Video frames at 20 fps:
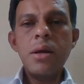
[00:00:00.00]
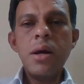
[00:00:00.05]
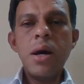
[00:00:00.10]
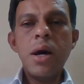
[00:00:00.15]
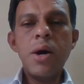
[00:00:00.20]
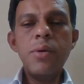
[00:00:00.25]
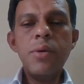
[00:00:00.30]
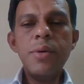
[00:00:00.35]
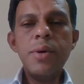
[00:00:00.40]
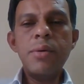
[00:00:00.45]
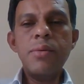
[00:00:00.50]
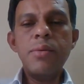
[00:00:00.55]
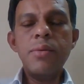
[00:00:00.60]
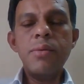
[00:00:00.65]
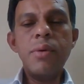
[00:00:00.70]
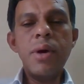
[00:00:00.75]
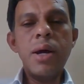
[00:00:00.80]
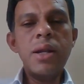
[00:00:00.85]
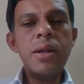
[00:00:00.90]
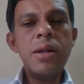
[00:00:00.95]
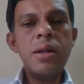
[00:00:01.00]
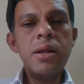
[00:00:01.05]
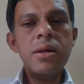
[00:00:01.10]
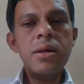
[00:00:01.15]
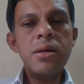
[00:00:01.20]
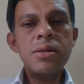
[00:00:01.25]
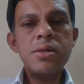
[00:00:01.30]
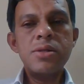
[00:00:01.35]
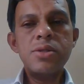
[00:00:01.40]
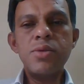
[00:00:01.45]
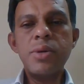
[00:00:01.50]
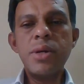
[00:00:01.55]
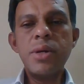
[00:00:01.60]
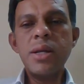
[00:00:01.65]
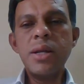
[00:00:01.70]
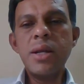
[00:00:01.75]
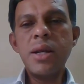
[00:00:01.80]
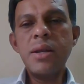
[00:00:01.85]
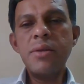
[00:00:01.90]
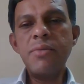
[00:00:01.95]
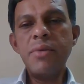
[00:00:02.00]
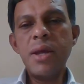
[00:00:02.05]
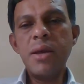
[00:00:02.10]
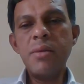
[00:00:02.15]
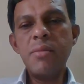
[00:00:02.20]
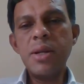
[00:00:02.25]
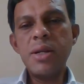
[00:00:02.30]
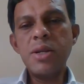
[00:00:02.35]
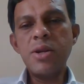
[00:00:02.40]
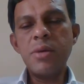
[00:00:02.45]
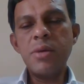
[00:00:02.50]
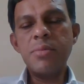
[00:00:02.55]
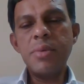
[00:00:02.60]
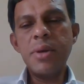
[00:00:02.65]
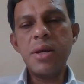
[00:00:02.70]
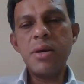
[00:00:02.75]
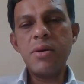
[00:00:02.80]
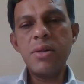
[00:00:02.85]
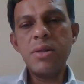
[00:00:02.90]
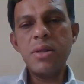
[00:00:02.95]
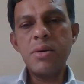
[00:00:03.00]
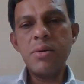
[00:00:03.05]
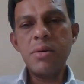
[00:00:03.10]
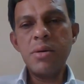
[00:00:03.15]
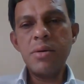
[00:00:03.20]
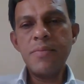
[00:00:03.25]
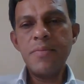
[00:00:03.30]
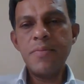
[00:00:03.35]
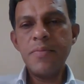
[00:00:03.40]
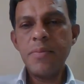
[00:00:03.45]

how one student can frame a topic on the